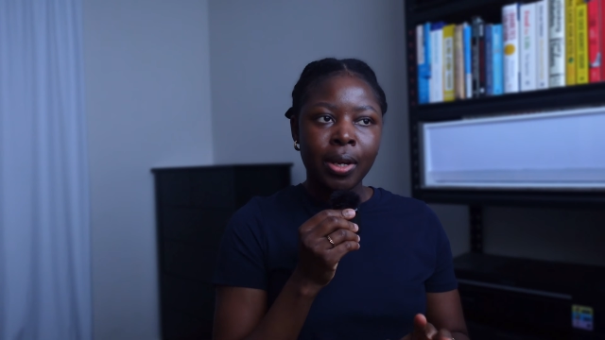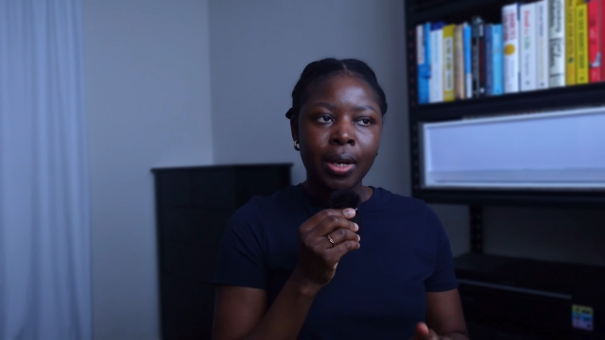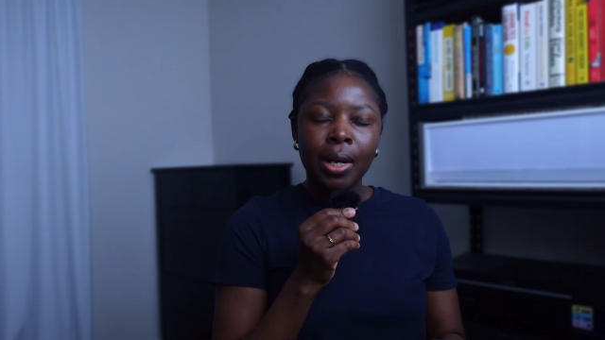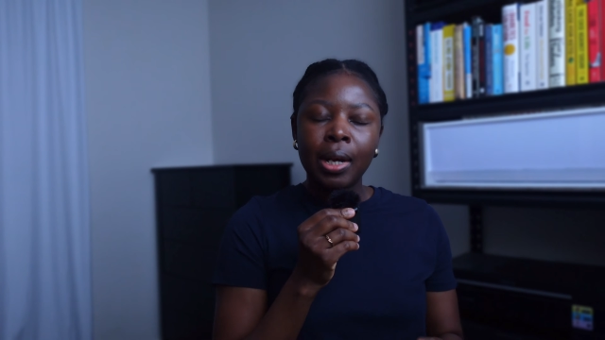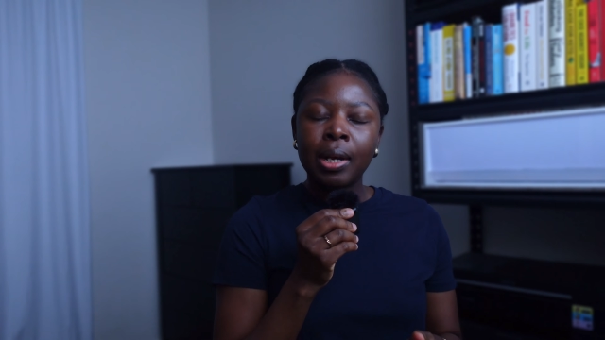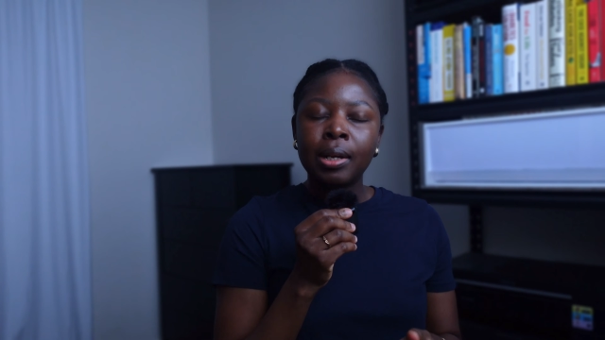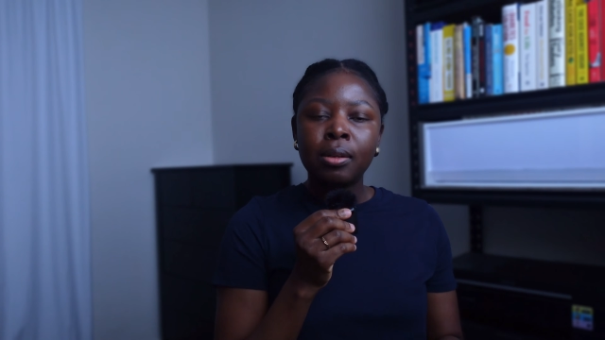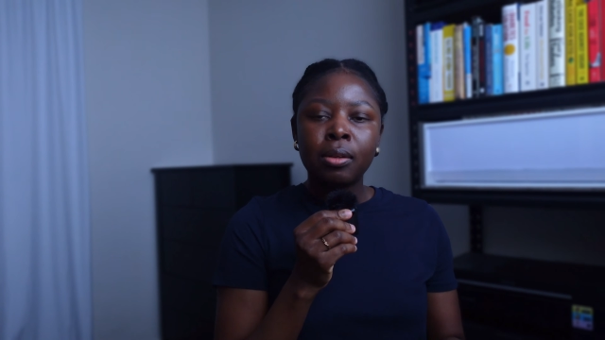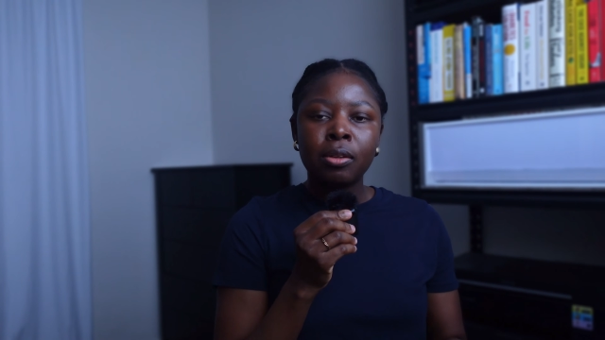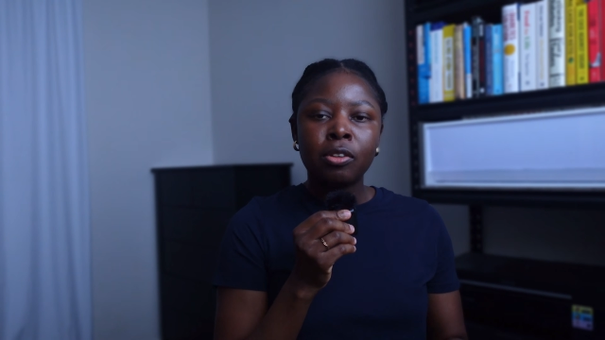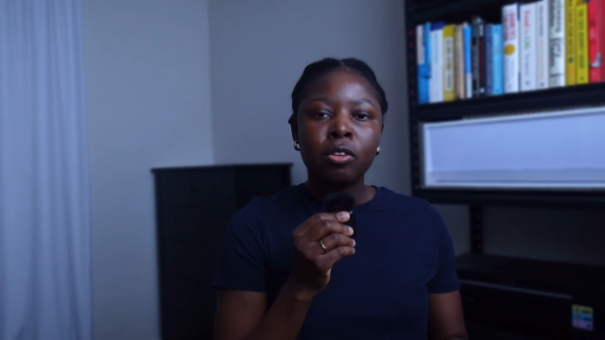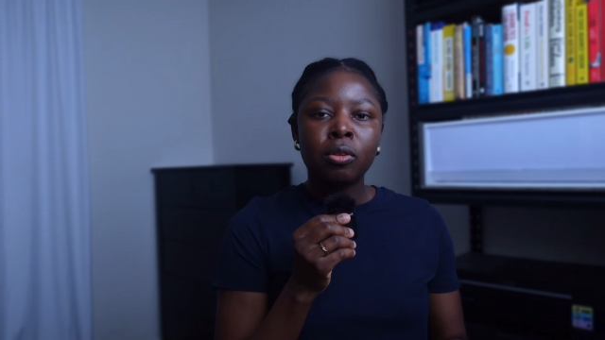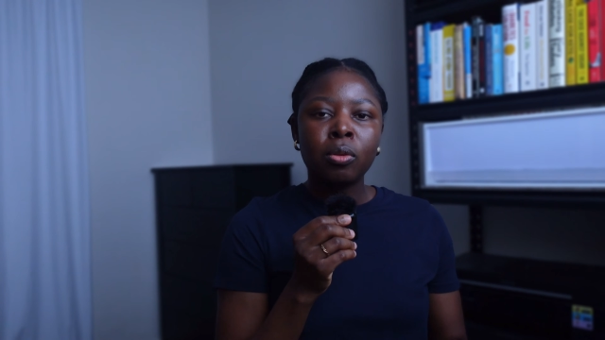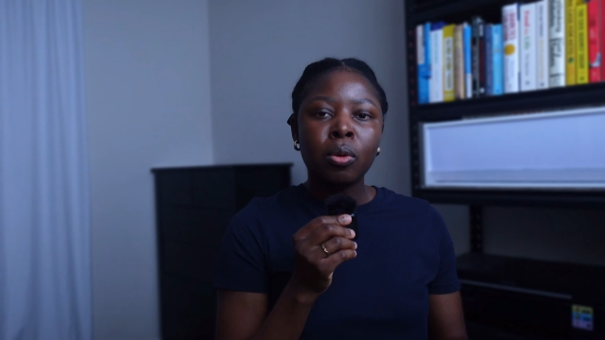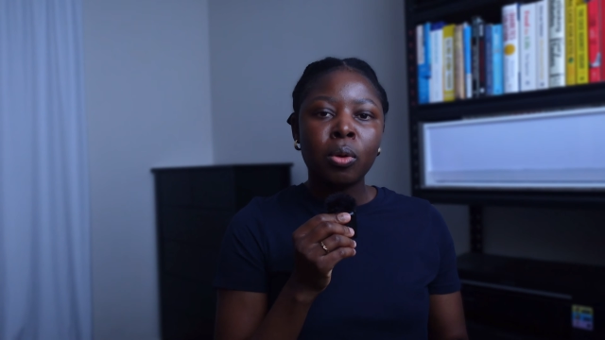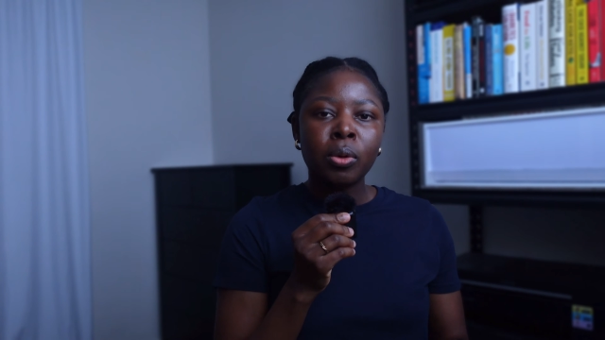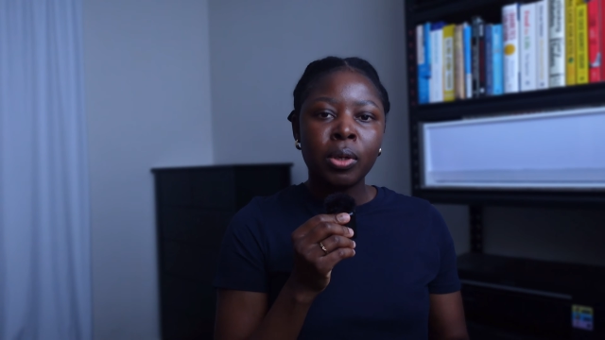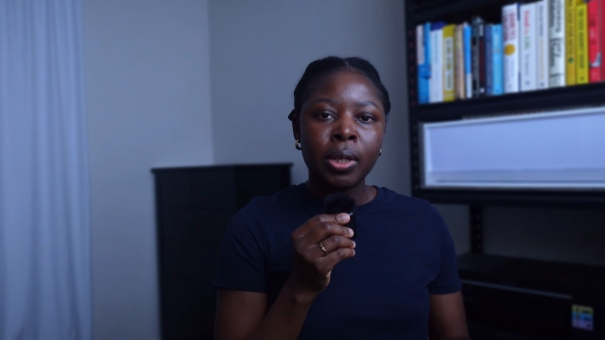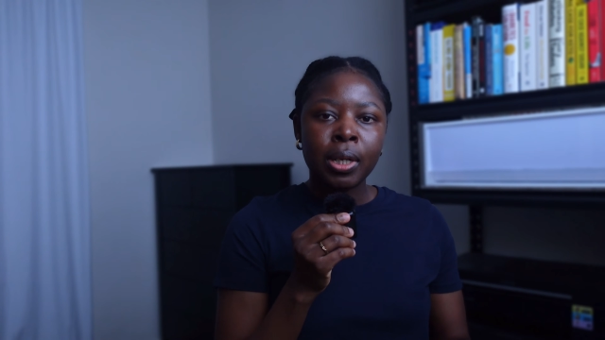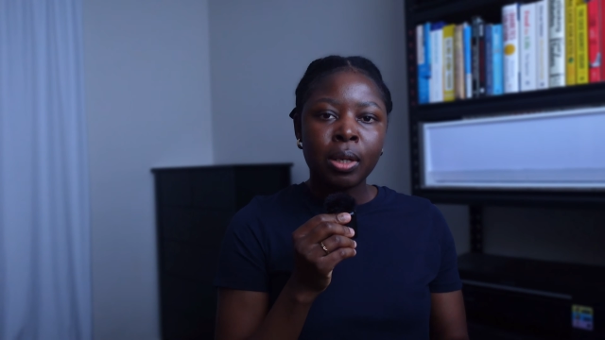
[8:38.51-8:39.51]
It does
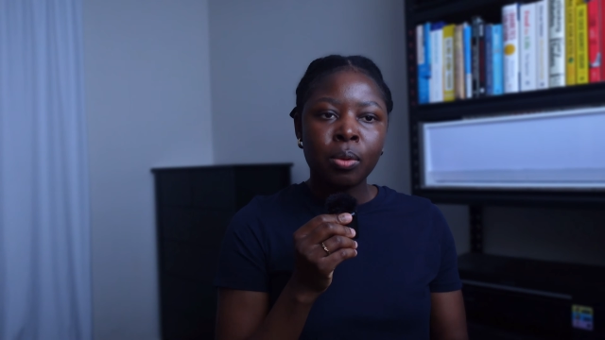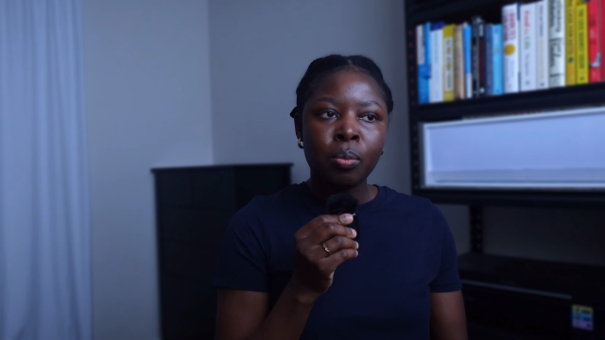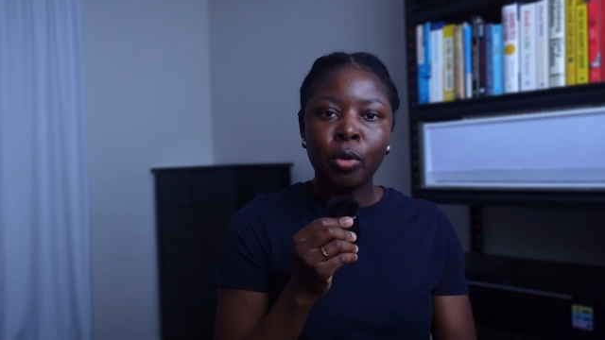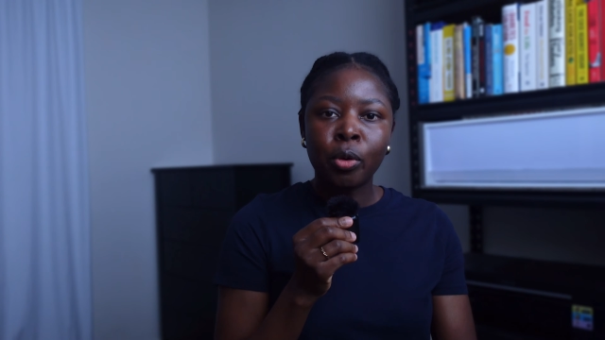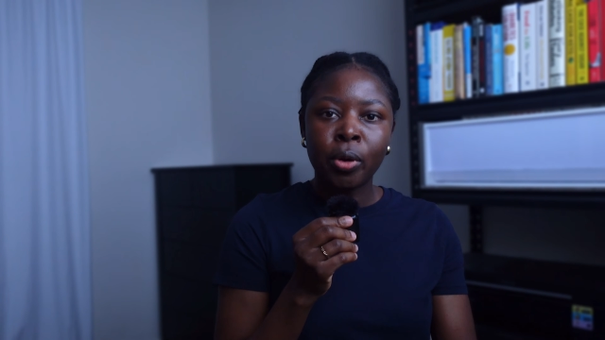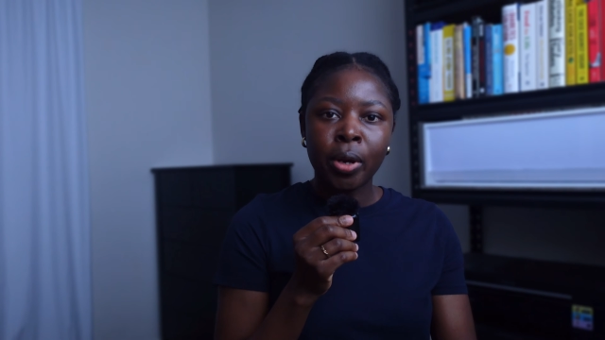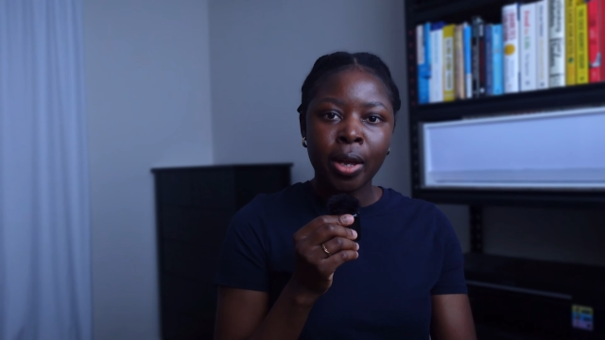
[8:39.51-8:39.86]
not need more